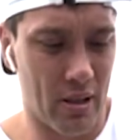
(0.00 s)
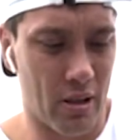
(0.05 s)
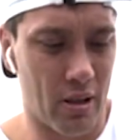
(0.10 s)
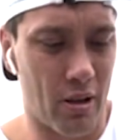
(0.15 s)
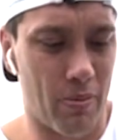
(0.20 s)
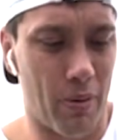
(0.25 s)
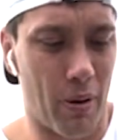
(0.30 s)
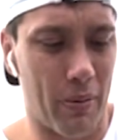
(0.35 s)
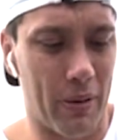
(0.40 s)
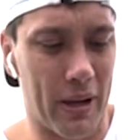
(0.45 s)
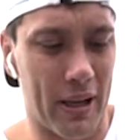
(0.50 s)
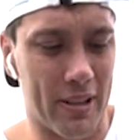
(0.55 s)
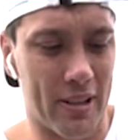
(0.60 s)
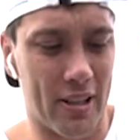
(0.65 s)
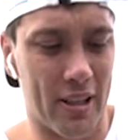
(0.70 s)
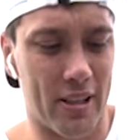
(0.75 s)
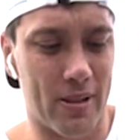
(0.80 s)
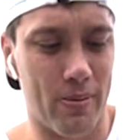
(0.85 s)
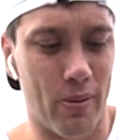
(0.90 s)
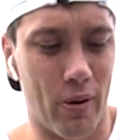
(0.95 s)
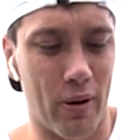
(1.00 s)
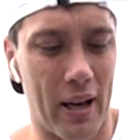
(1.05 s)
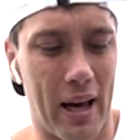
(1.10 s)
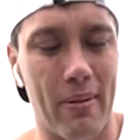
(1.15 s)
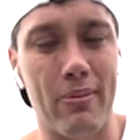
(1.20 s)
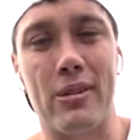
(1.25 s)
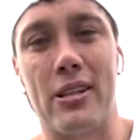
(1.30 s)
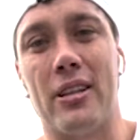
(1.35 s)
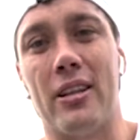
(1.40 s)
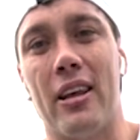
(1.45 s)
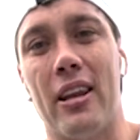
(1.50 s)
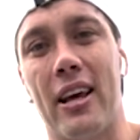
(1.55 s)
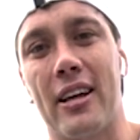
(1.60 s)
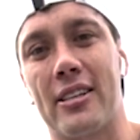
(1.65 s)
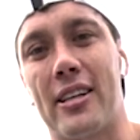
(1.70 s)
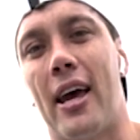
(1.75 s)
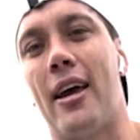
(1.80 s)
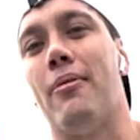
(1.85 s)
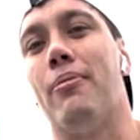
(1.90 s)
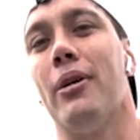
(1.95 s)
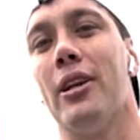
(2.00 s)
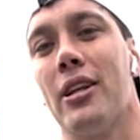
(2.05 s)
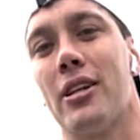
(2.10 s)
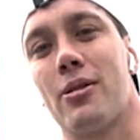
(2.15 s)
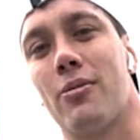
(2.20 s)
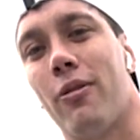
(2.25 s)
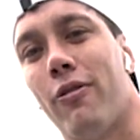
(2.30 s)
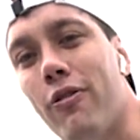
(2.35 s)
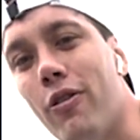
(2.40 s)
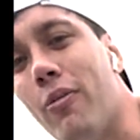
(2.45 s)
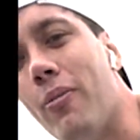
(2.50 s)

Could probably get 6 more laps in the next 8 minutes before